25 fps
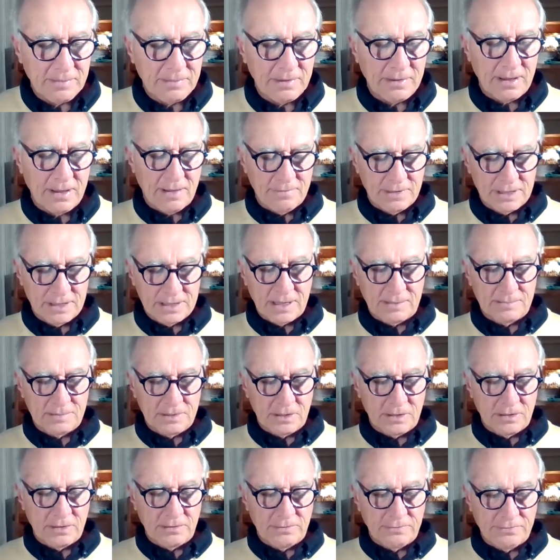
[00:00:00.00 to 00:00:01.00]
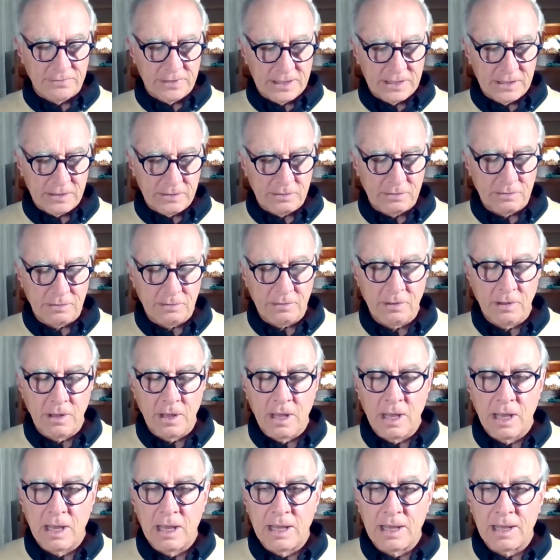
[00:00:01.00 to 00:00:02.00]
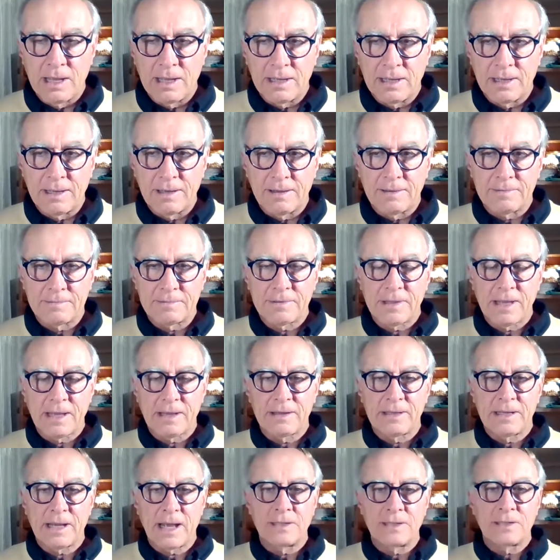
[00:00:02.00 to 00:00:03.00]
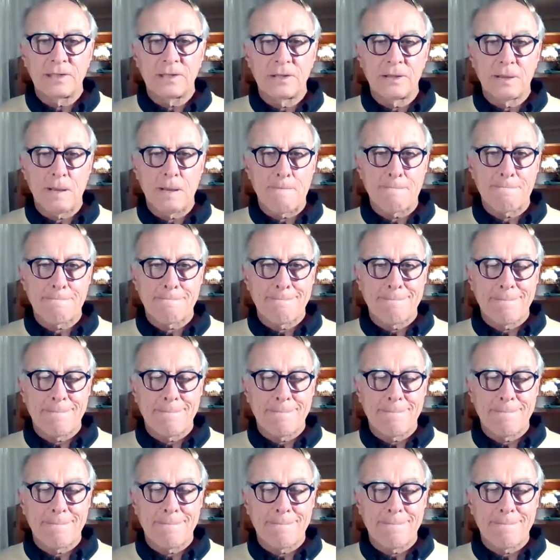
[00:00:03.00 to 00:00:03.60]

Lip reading: having some sort of physical thing done to them.